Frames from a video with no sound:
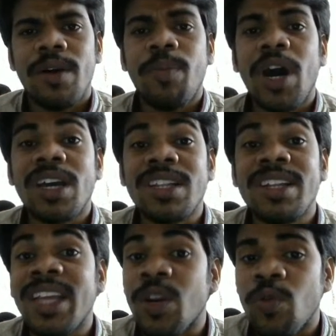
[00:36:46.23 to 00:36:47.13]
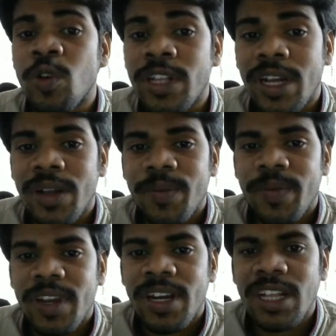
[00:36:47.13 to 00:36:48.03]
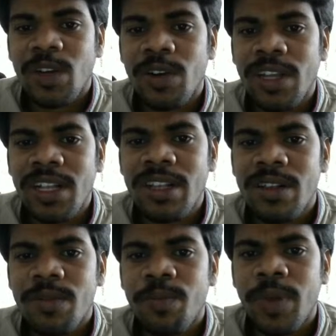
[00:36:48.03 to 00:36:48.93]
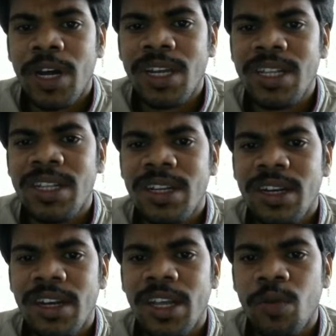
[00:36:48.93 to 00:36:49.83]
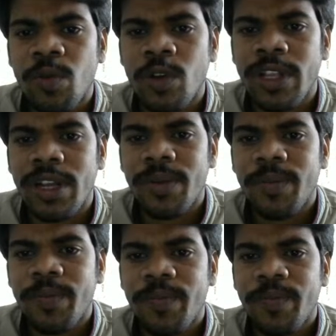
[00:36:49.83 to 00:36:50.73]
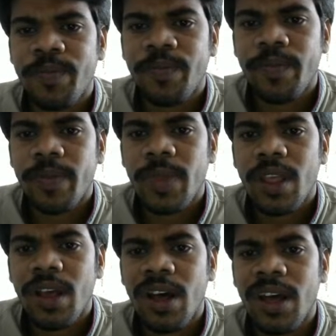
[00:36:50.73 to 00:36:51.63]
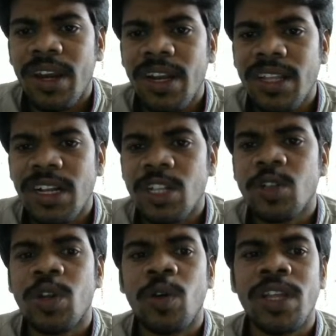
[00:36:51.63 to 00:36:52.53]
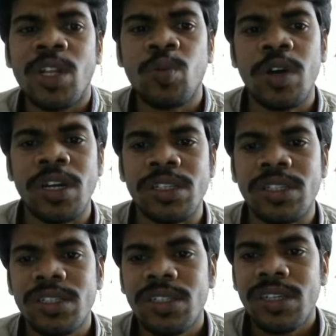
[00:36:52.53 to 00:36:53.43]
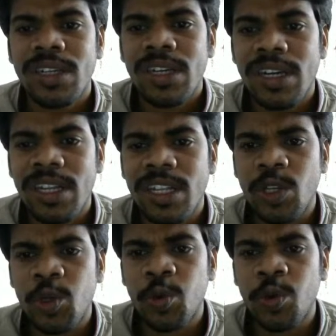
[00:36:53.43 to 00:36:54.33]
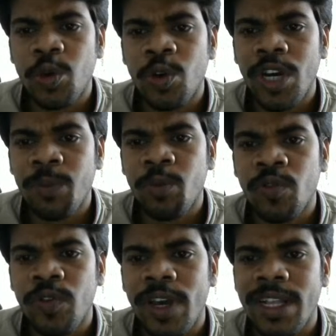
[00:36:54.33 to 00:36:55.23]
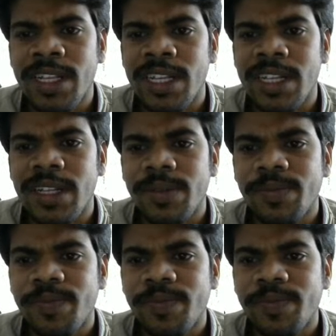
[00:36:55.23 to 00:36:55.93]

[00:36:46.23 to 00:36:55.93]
pars nervosa. It is known as pars nervosa, or it is also known as what? It is neurohypophysis.